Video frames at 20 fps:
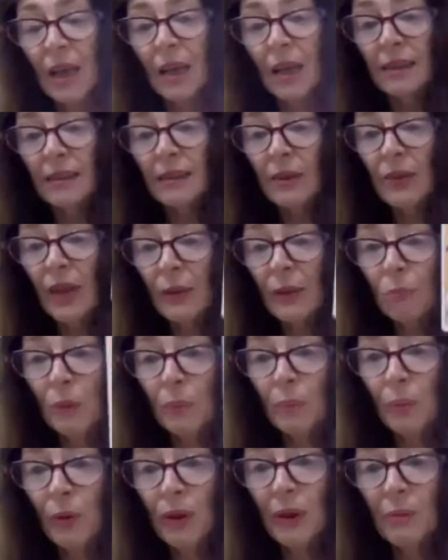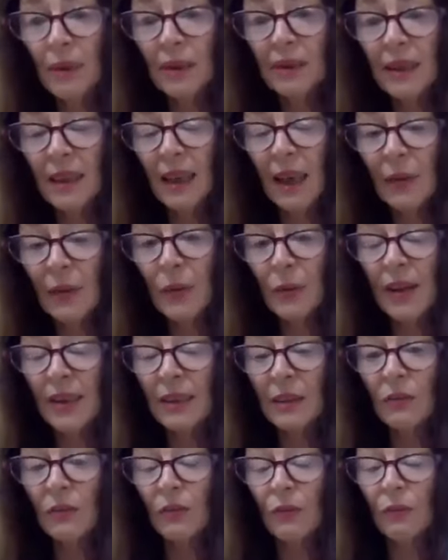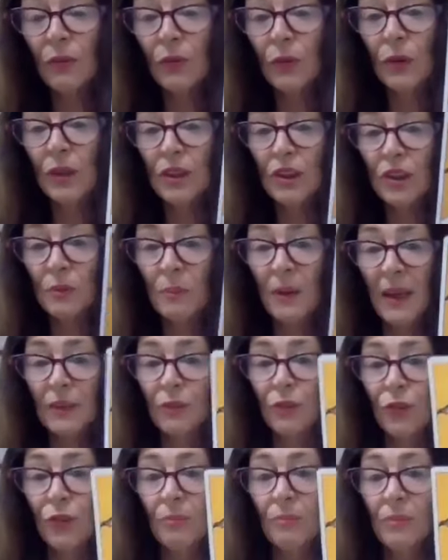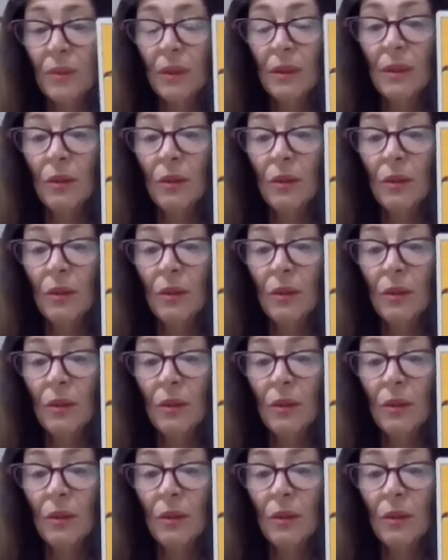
So that would put him at the other end of the foolish spectrum,